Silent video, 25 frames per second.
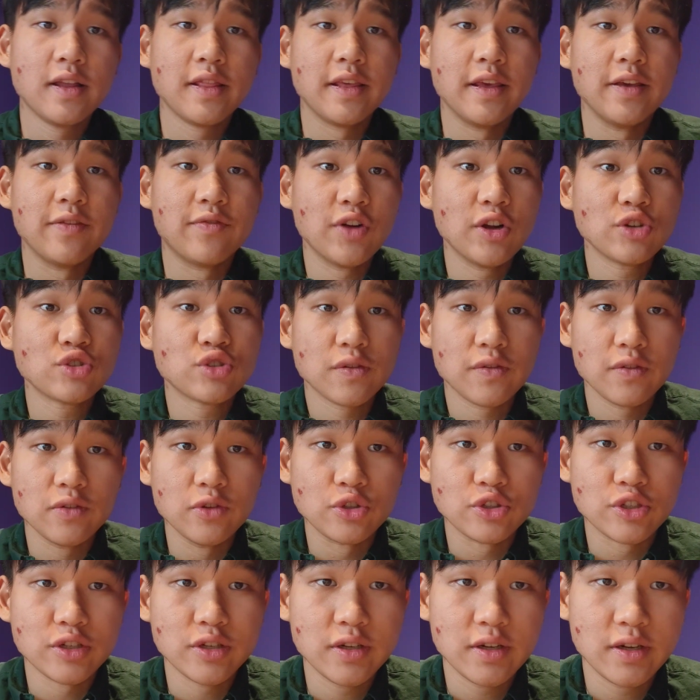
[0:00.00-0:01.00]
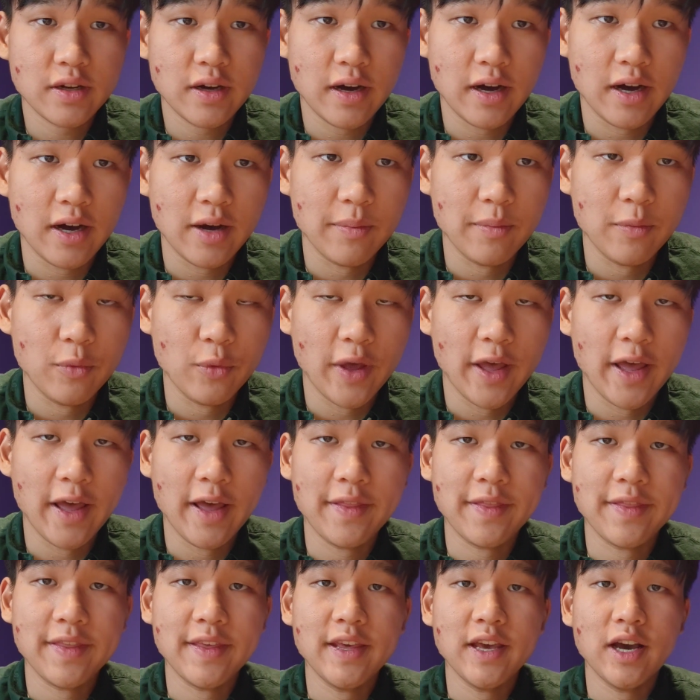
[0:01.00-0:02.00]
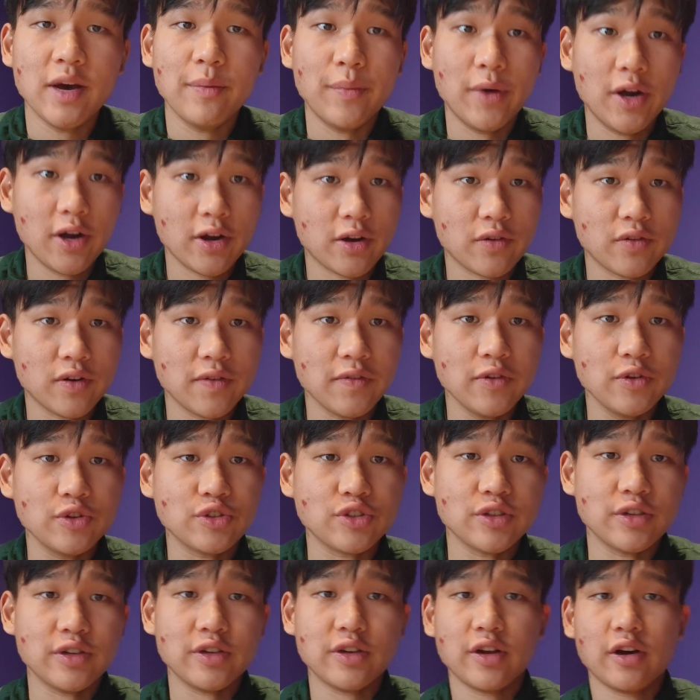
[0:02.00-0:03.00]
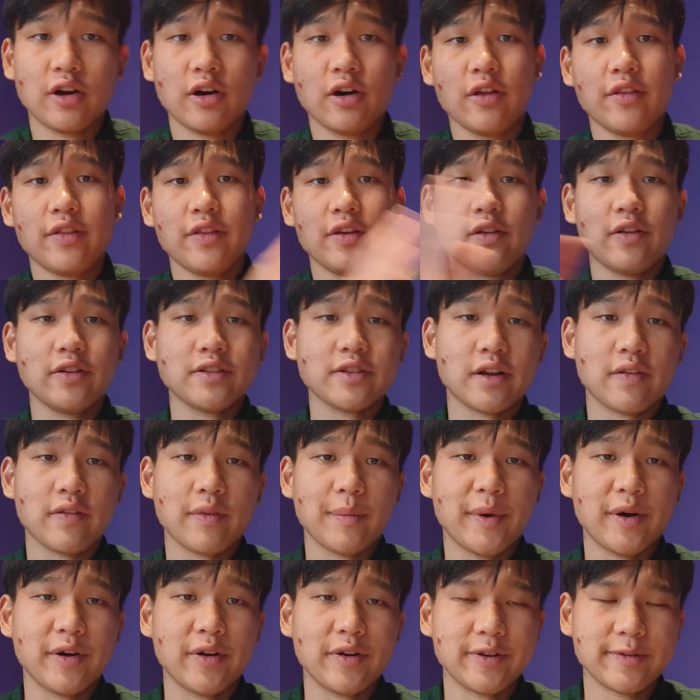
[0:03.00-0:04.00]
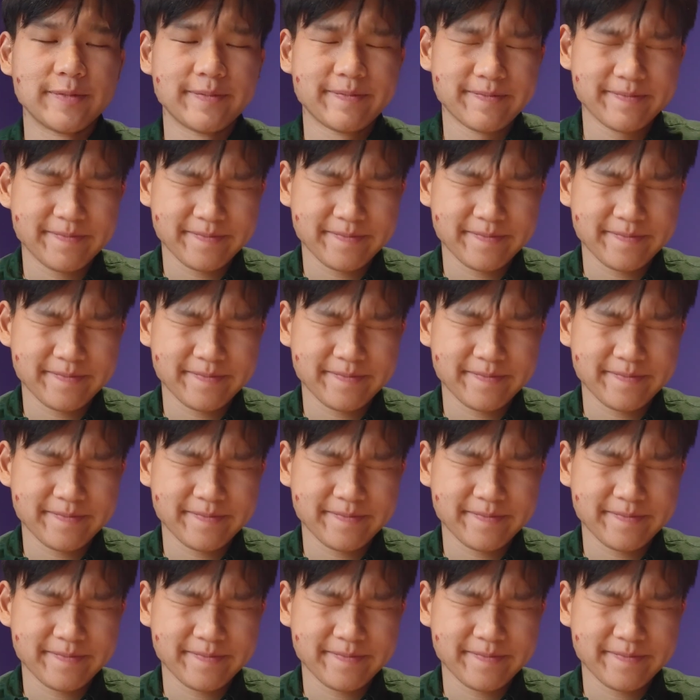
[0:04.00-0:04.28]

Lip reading: The French Revolution and the American Revolution on the other side of the pond.